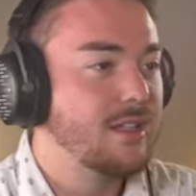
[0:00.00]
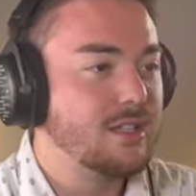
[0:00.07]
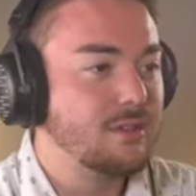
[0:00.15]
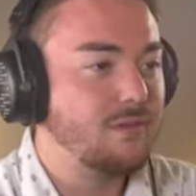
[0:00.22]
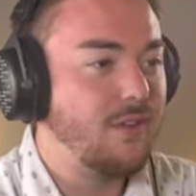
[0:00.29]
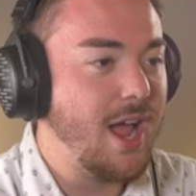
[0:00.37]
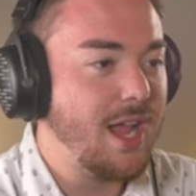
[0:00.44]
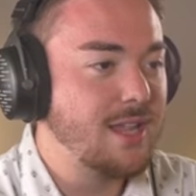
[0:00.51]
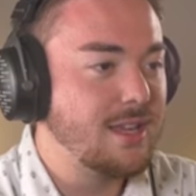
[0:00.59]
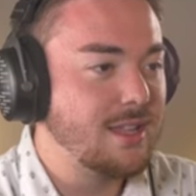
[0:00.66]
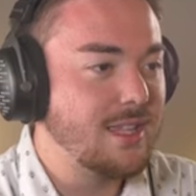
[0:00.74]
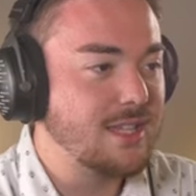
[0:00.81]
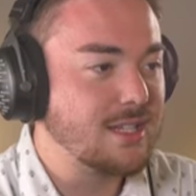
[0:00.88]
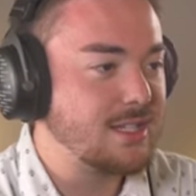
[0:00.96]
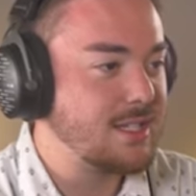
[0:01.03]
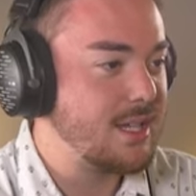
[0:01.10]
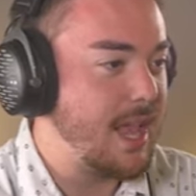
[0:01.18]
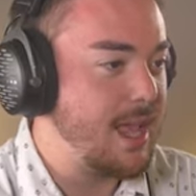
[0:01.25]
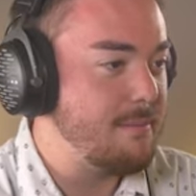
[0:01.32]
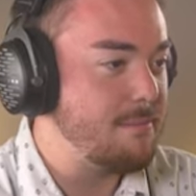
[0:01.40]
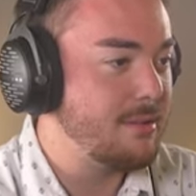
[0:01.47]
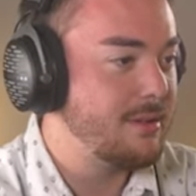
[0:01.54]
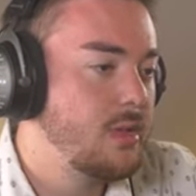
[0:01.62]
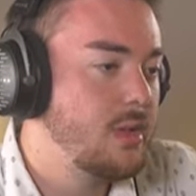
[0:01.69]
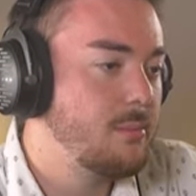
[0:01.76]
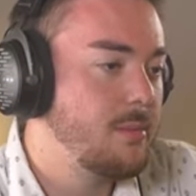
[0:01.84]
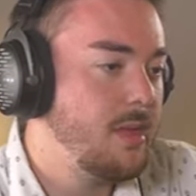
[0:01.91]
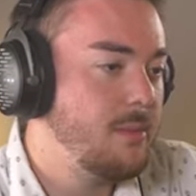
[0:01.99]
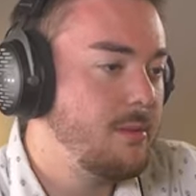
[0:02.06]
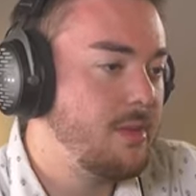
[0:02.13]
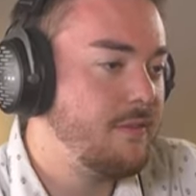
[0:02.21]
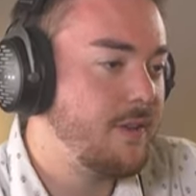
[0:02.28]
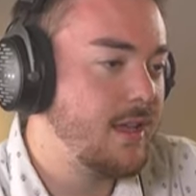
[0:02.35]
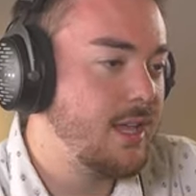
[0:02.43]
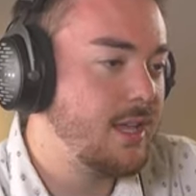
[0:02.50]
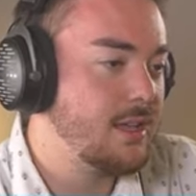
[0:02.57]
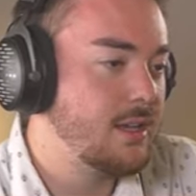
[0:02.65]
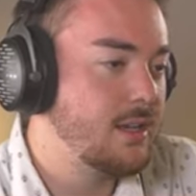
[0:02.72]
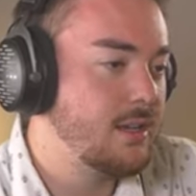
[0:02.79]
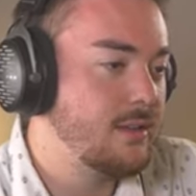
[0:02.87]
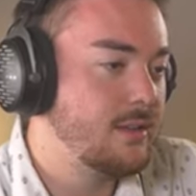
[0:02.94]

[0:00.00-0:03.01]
Let's find the escape. Now, maybe if I can...